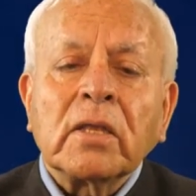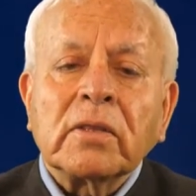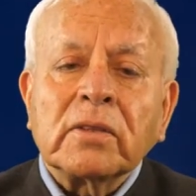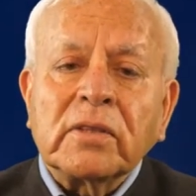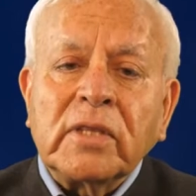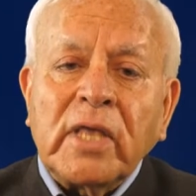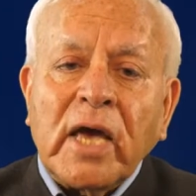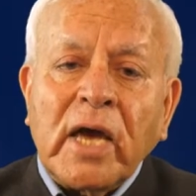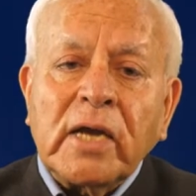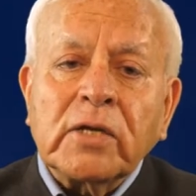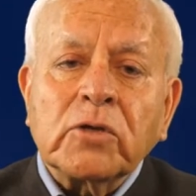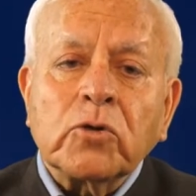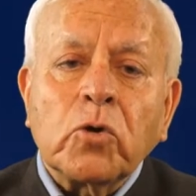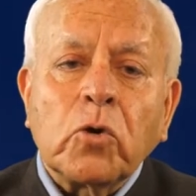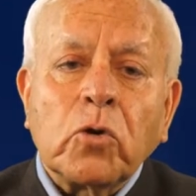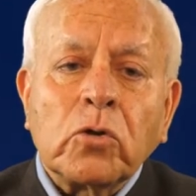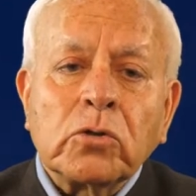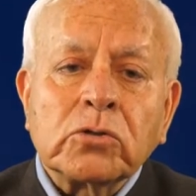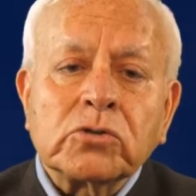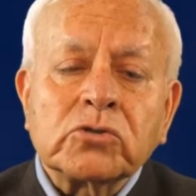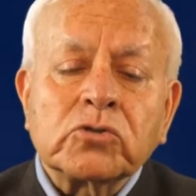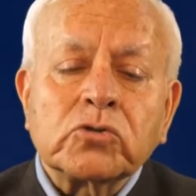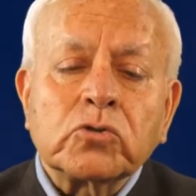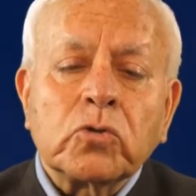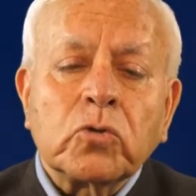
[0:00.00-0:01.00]
That
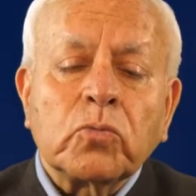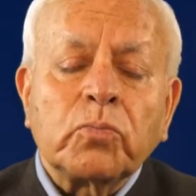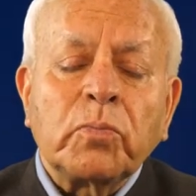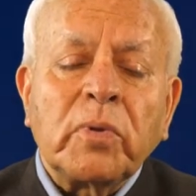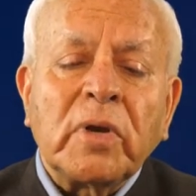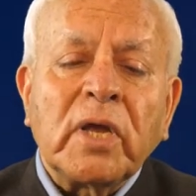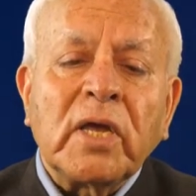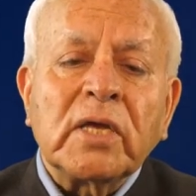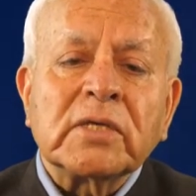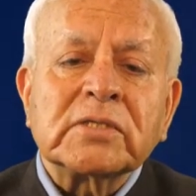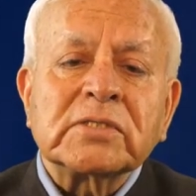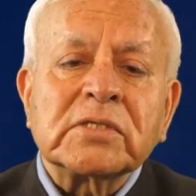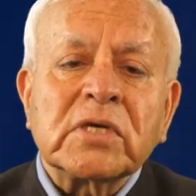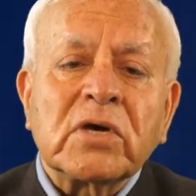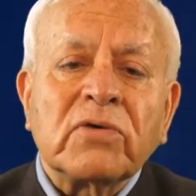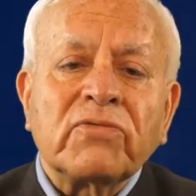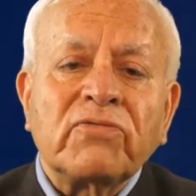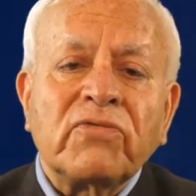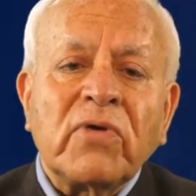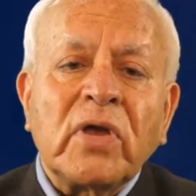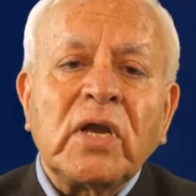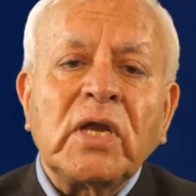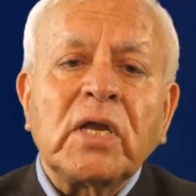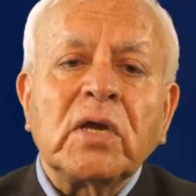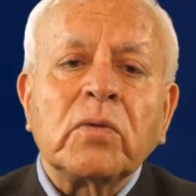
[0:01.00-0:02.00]
also plays a
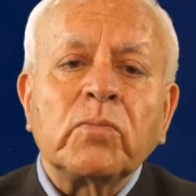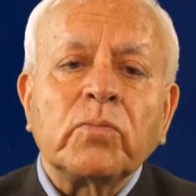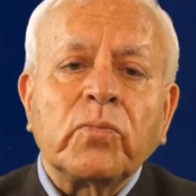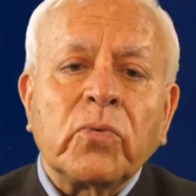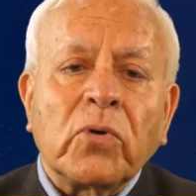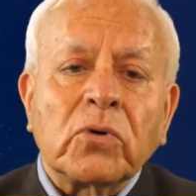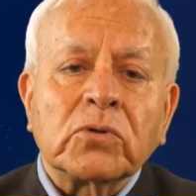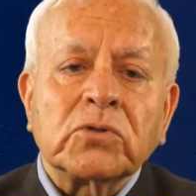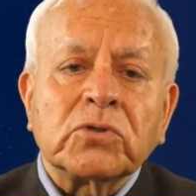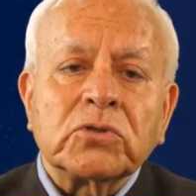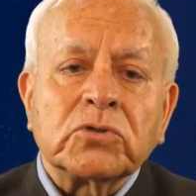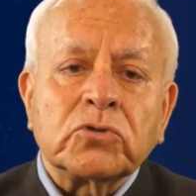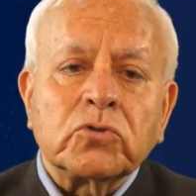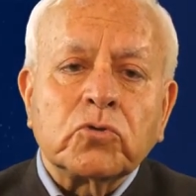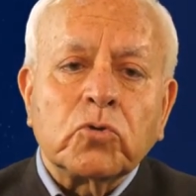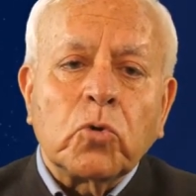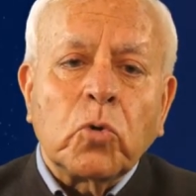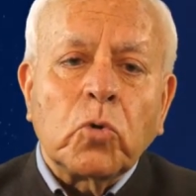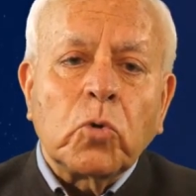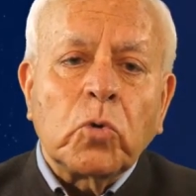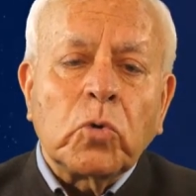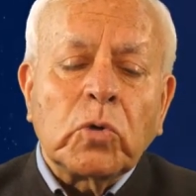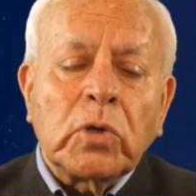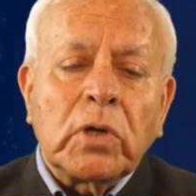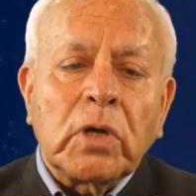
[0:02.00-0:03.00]
very important
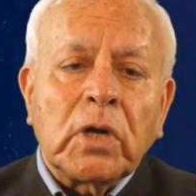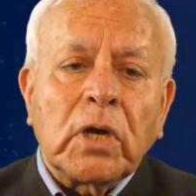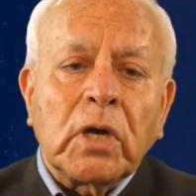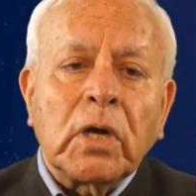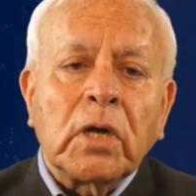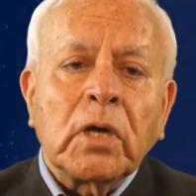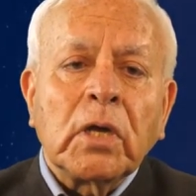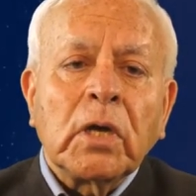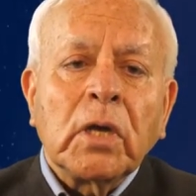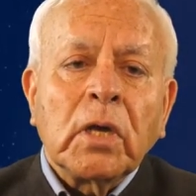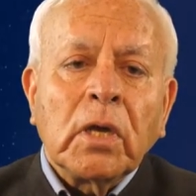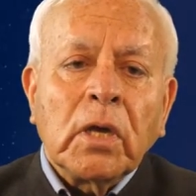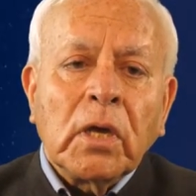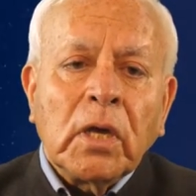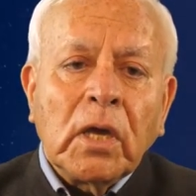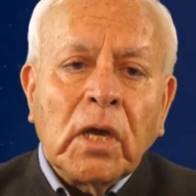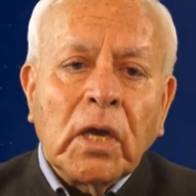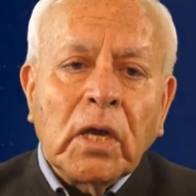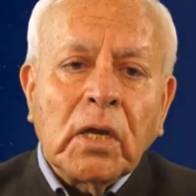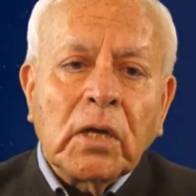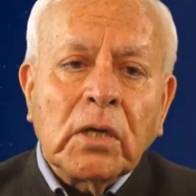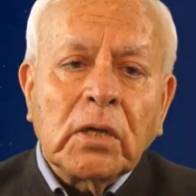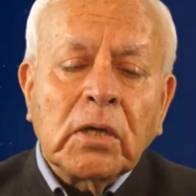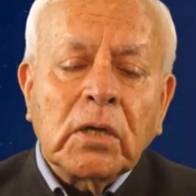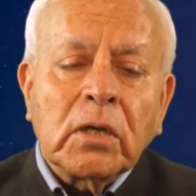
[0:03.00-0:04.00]
role
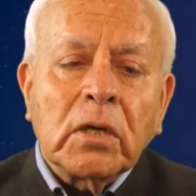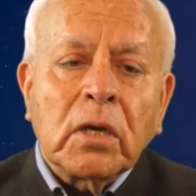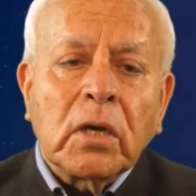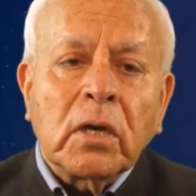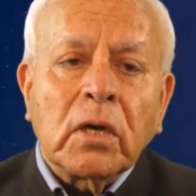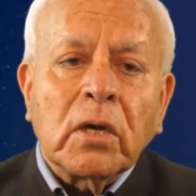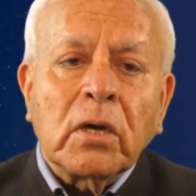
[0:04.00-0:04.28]
in